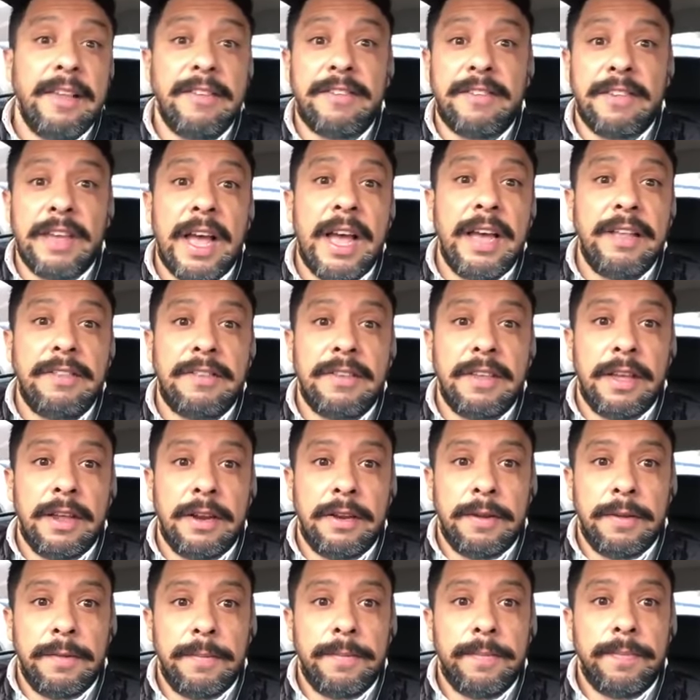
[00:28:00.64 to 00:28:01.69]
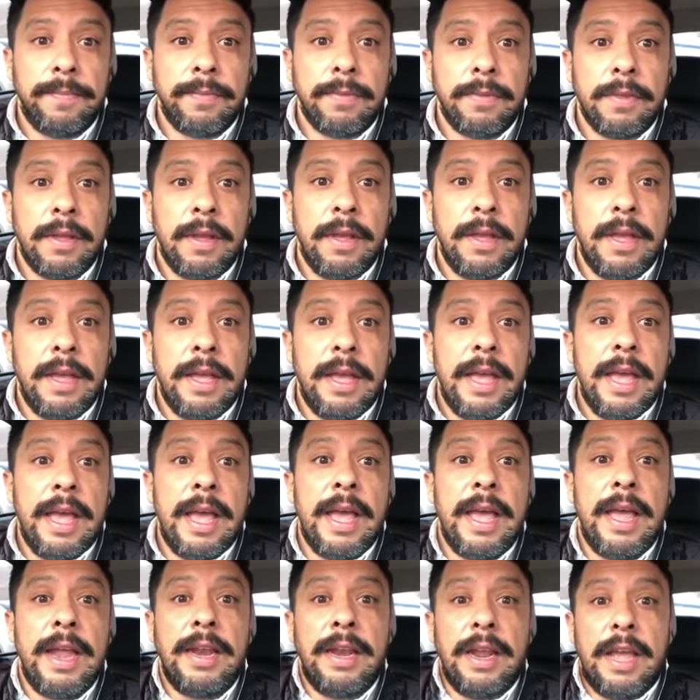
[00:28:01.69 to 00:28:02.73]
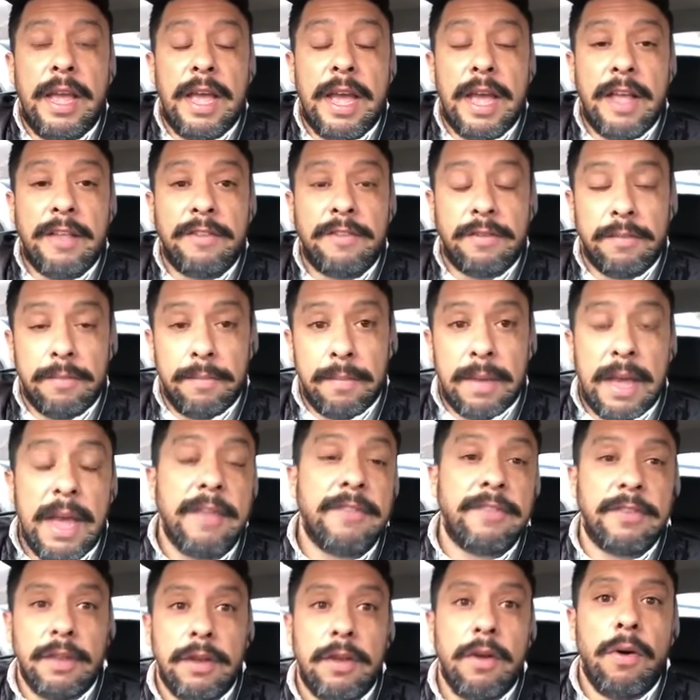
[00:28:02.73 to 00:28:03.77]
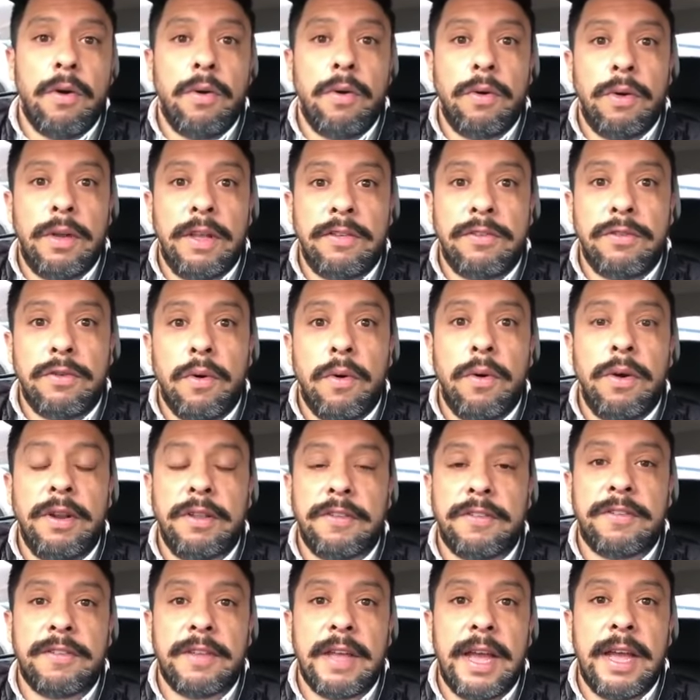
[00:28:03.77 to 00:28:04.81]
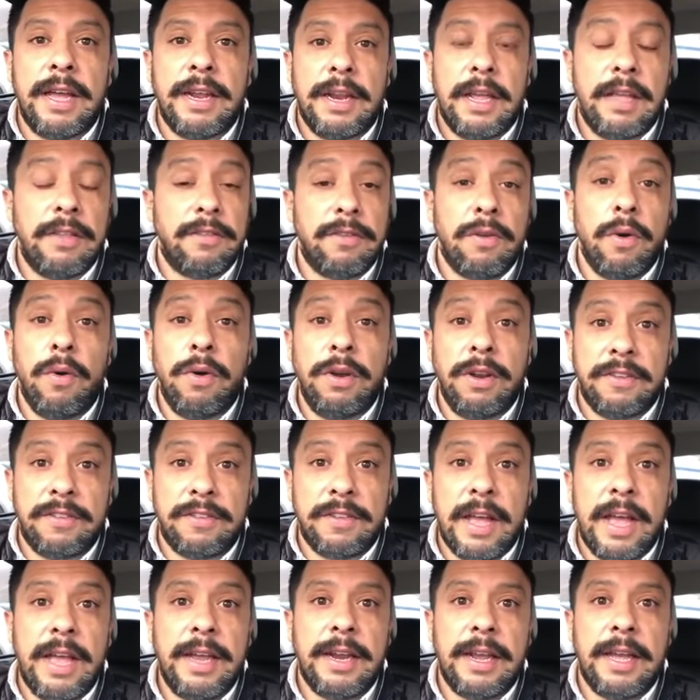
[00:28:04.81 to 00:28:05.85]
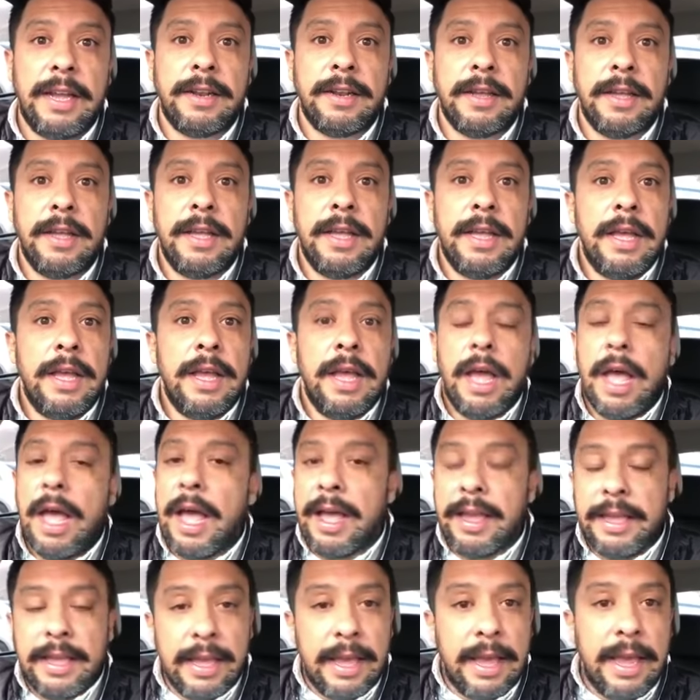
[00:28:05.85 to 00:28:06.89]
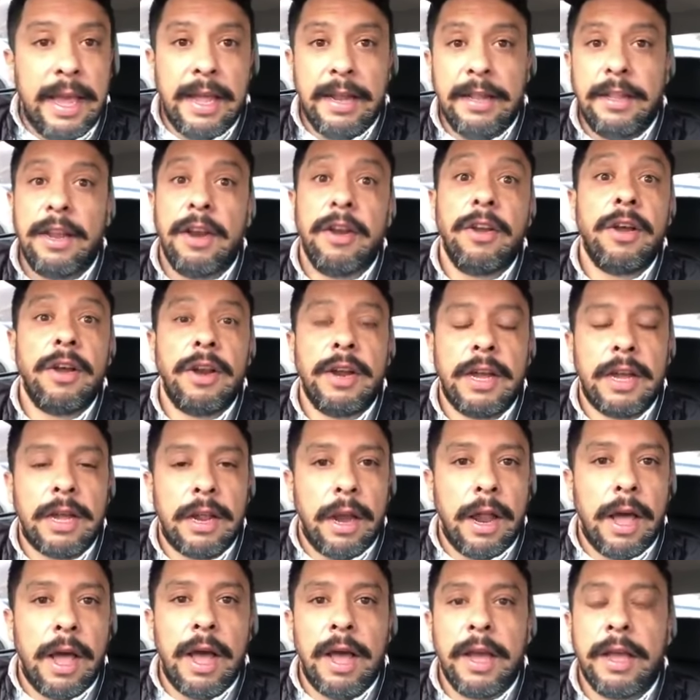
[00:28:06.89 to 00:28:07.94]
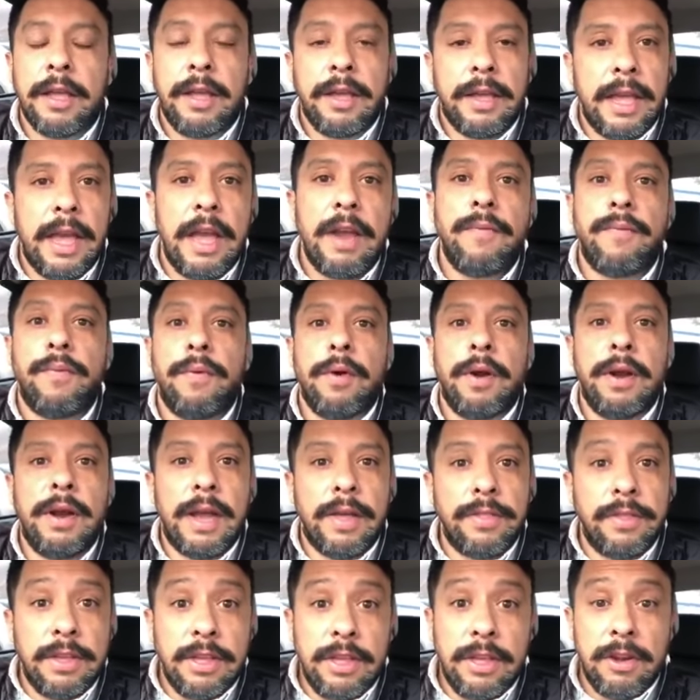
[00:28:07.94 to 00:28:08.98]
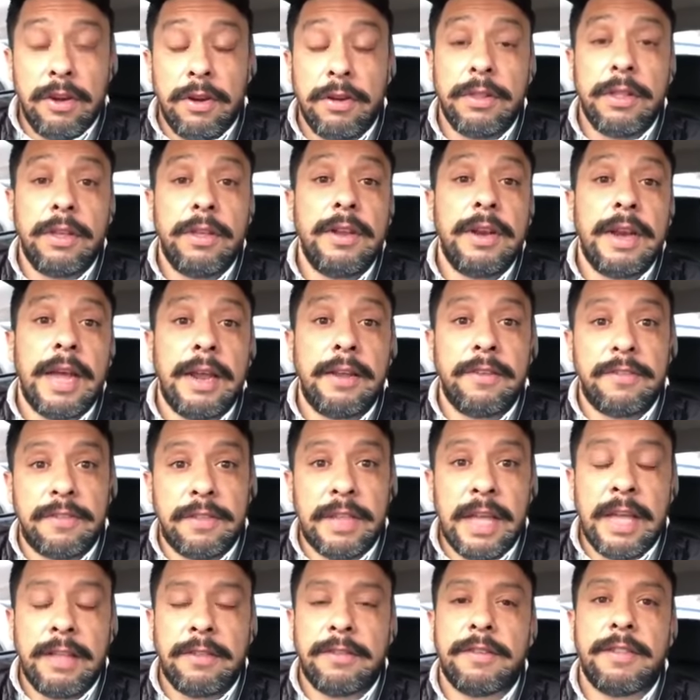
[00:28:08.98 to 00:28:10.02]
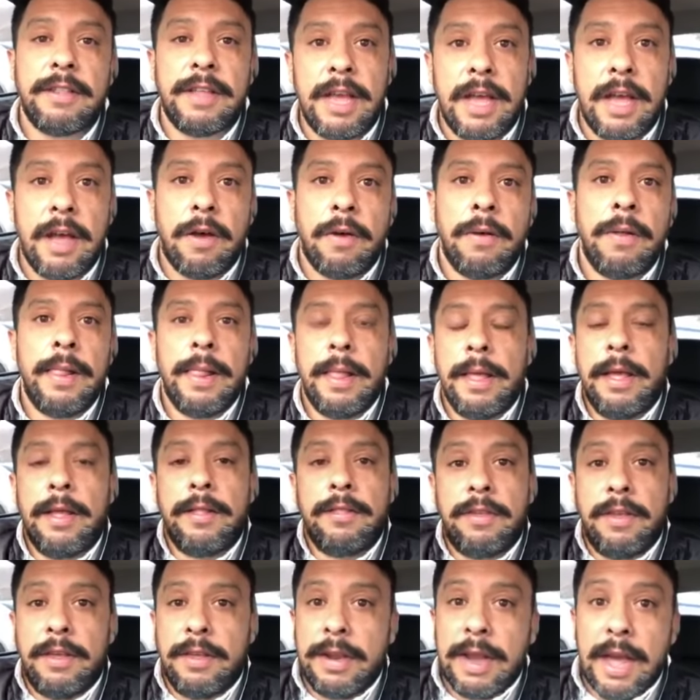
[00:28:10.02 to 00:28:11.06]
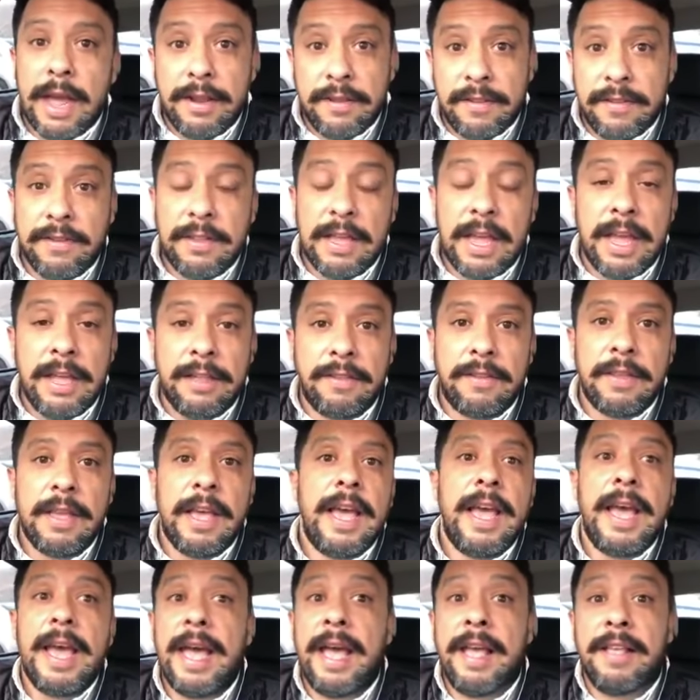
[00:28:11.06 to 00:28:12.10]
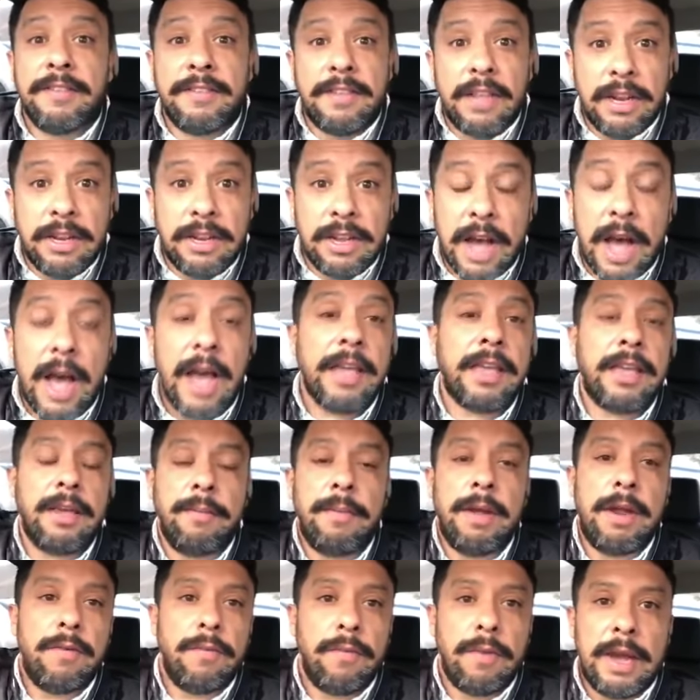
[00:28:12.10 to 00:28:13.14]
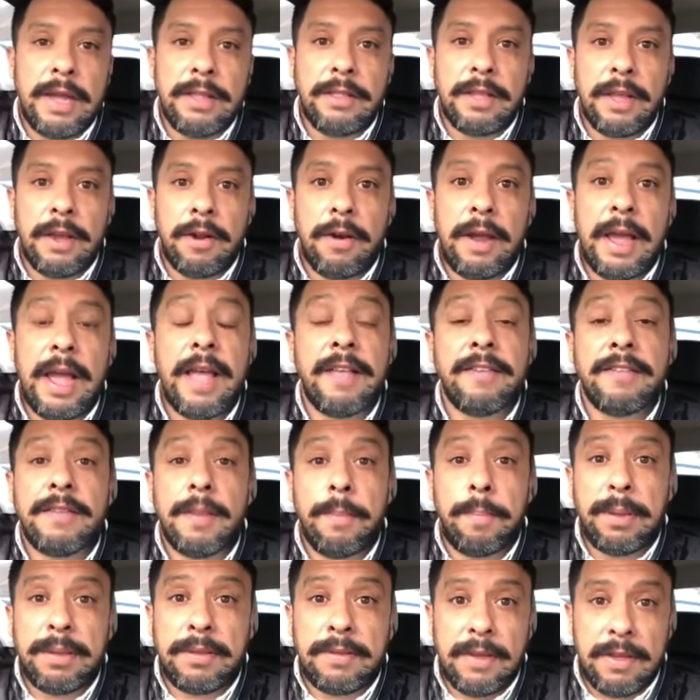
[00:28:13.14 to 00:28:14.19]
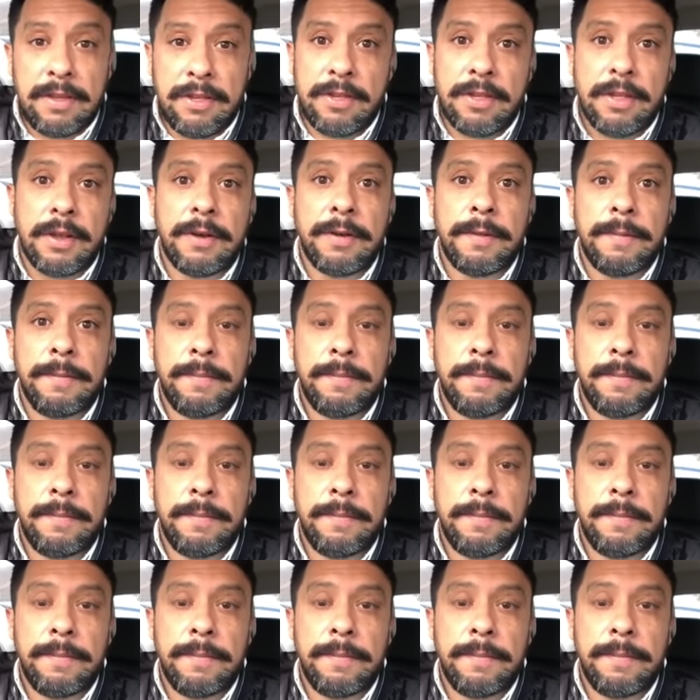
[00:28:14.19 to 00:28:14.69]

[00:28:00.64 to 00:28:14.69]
signs it, and as Mexico is going to sign, it's going to sign it, again, they're going to clog again for another year the United States. Now, the United States has the document right there, has the petition.